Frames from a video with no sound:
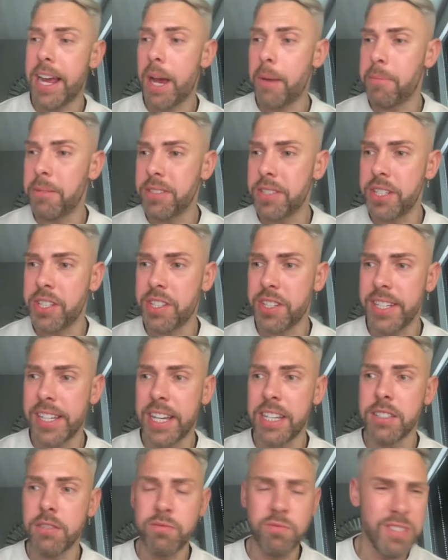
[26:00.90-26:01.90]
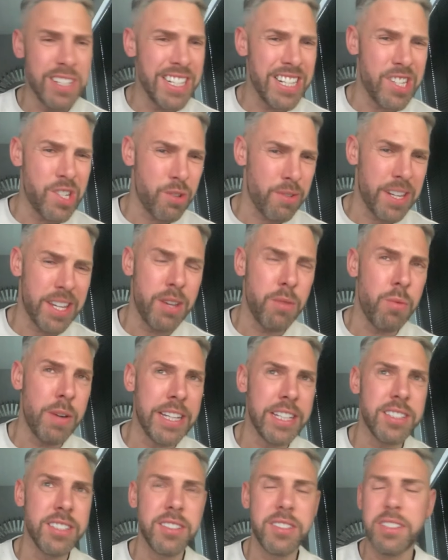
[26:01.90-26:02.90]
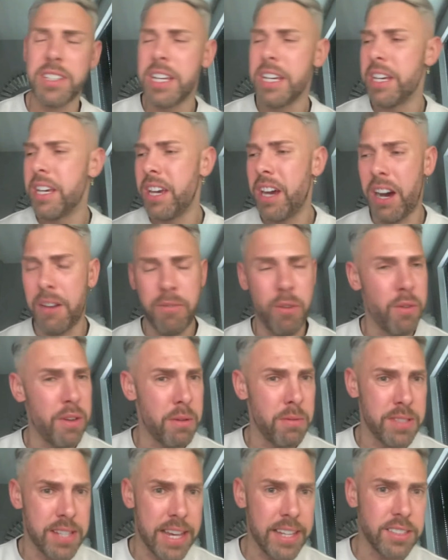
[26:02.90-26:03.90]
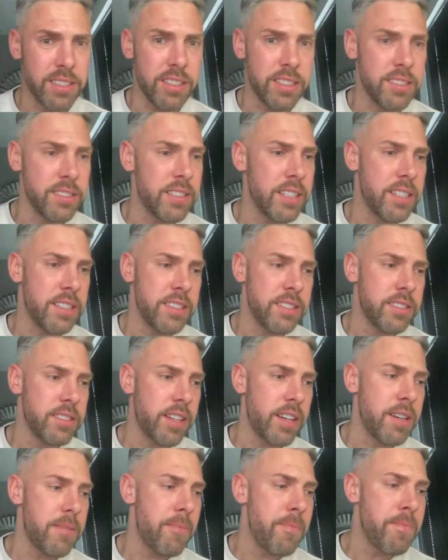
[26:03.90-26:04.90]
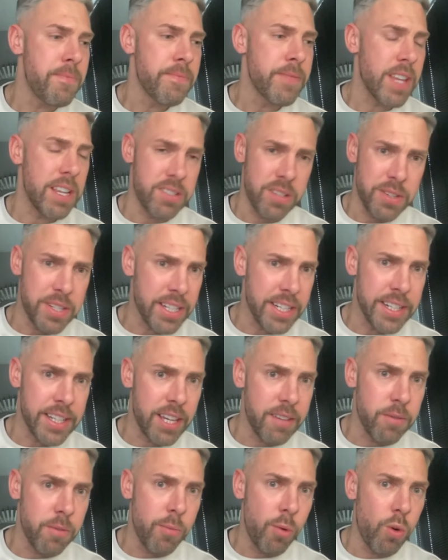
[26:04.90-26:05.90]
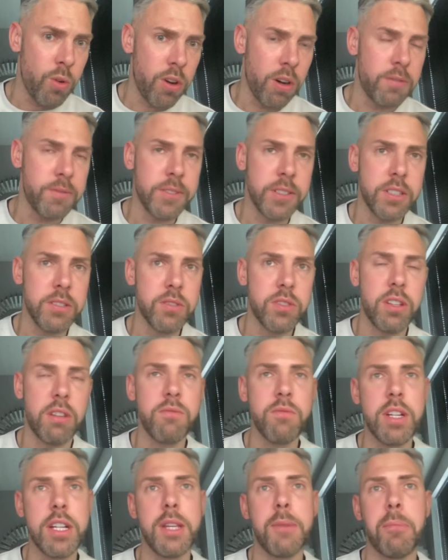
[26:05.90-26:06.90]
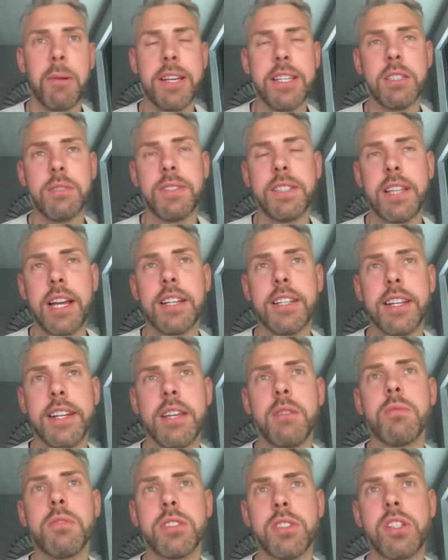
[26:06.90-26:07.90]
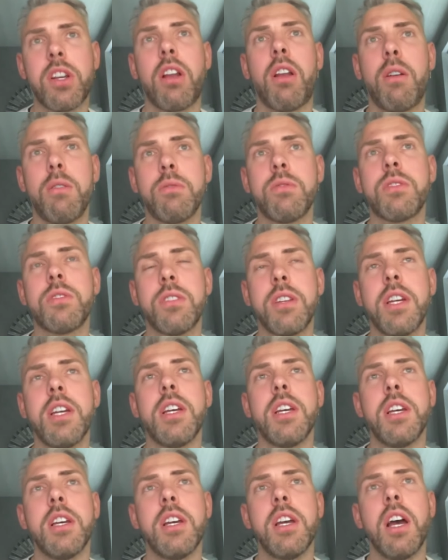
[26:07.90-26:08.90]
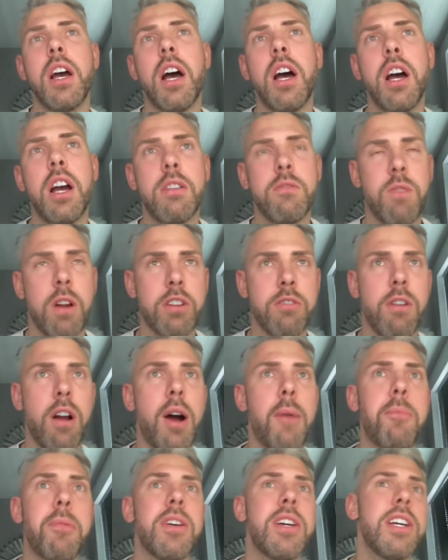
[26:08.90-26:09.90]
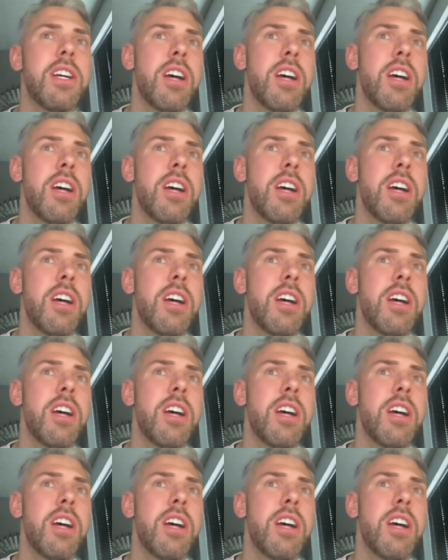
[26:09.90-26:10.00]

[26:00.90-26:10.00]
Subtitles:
out of position against really tricky wingers, I thought he was excellent. And it's only going to give him more confidence. So I'm really pleased for Danny. And he was a close runner-up.